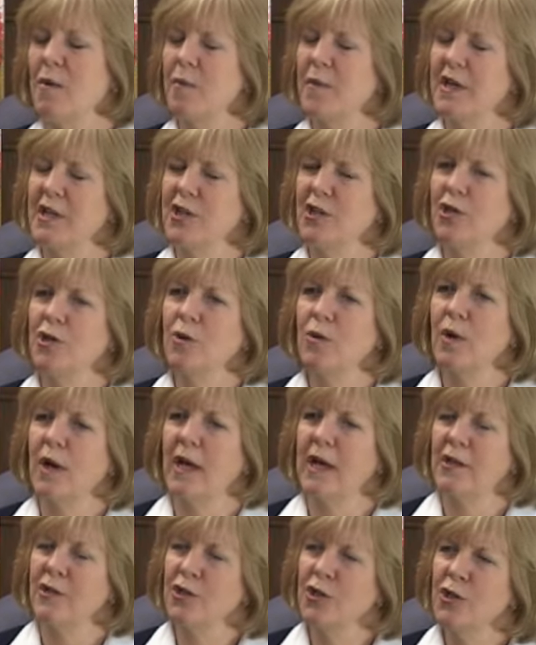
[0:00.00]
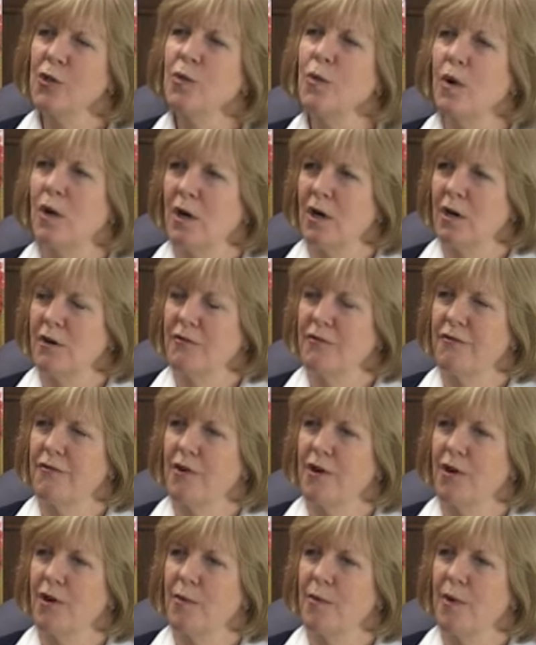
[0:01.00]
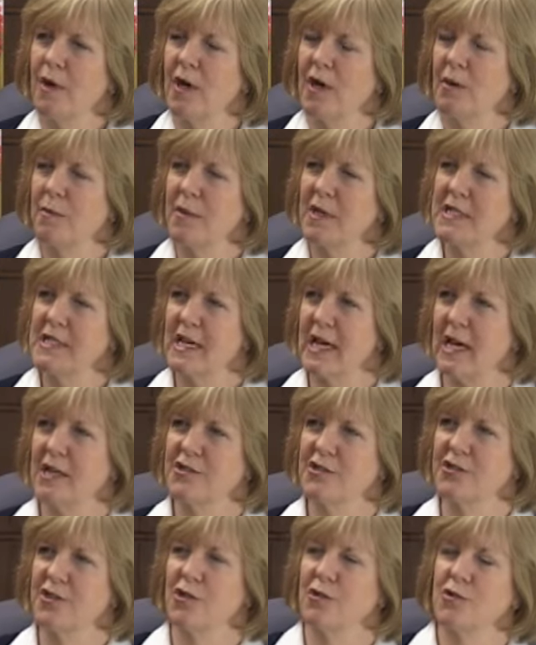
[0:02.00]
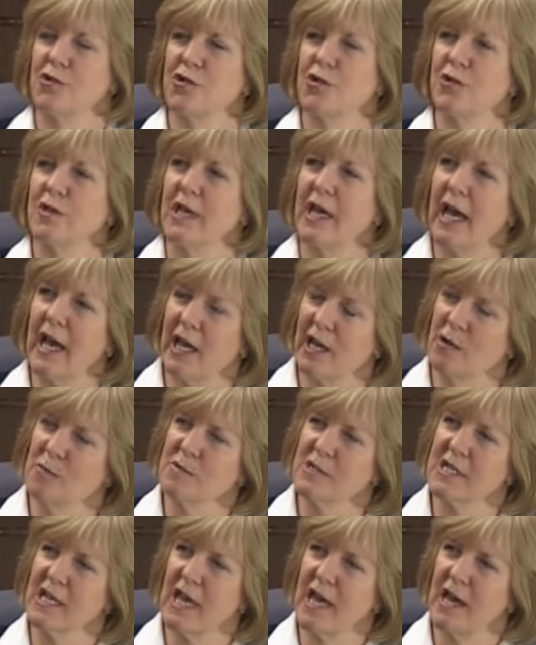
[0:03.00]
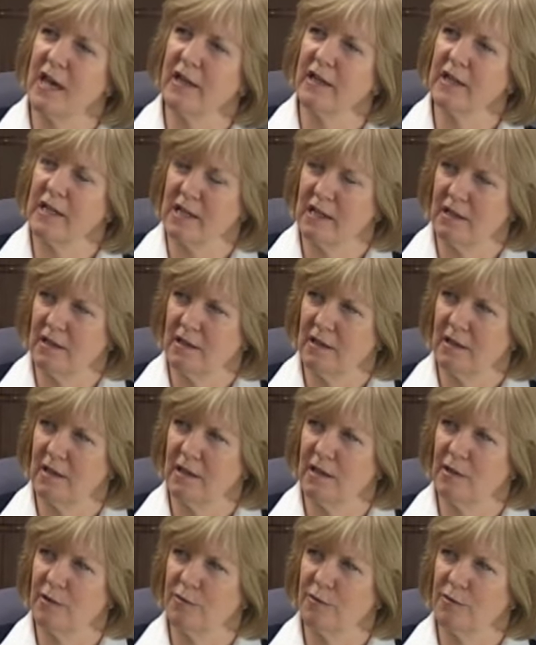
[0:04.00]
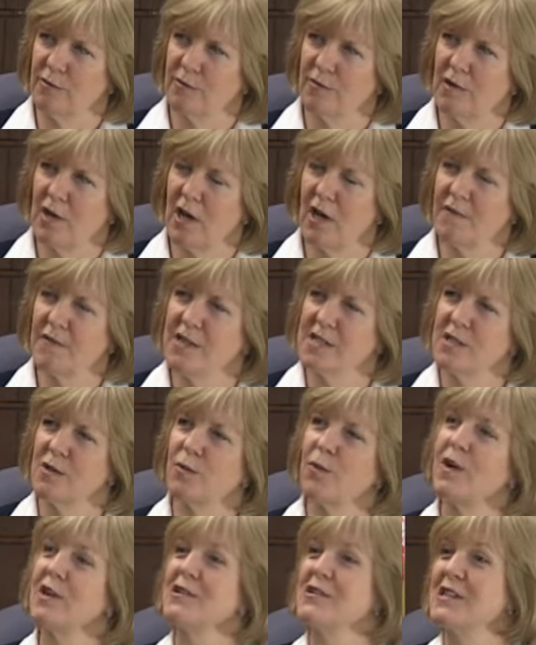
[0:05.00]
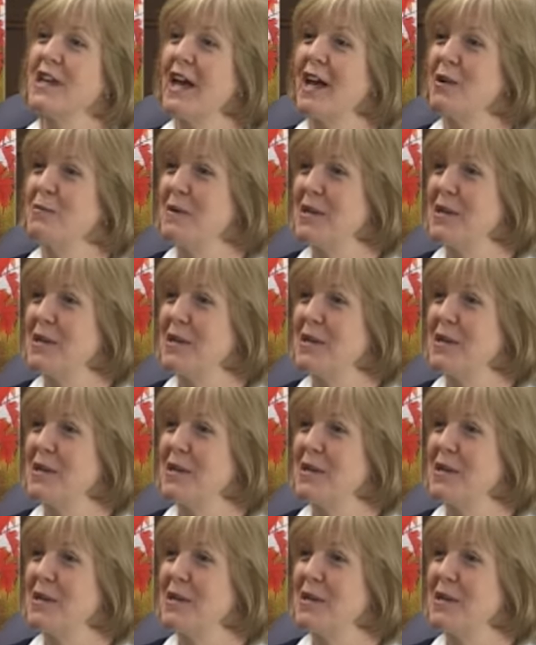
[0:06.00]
But you are from attached though to the Adams County office. And where is that?